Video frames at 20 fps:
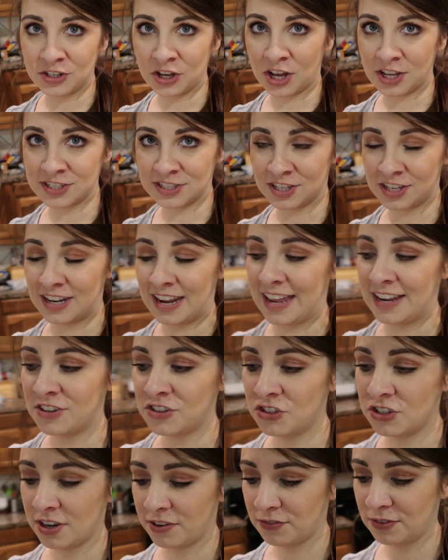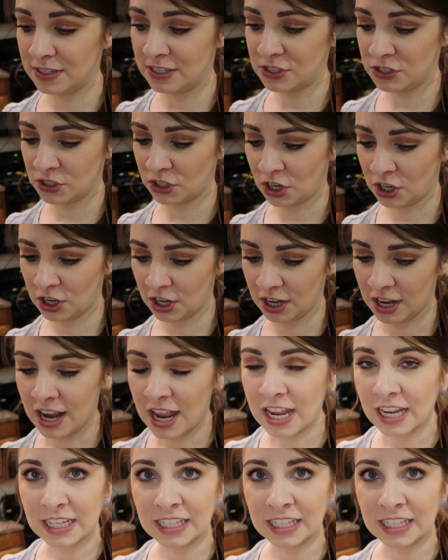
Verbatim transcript: Dawson and Jeffree Star